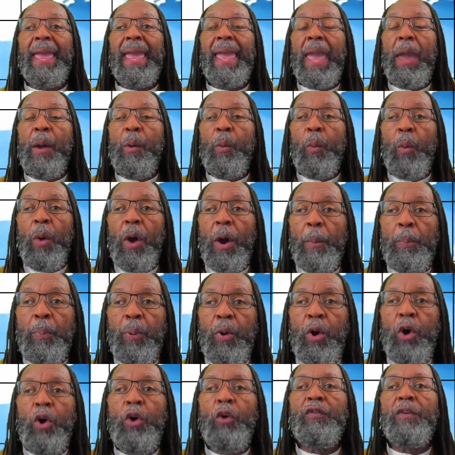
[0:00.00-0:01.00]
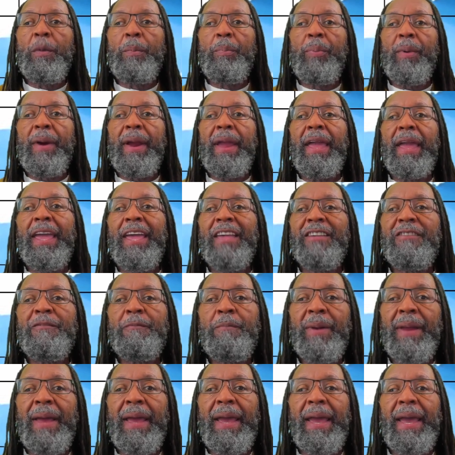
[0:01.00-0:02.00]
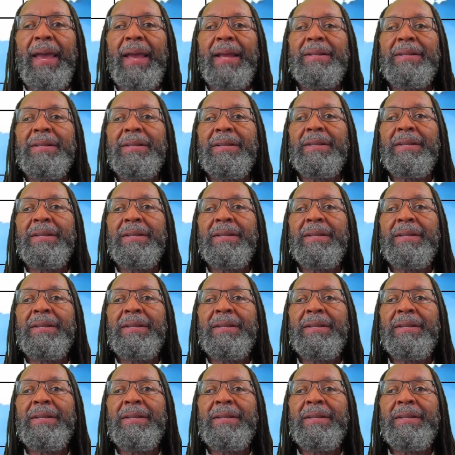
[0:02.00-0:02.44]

and will prove to bring his plan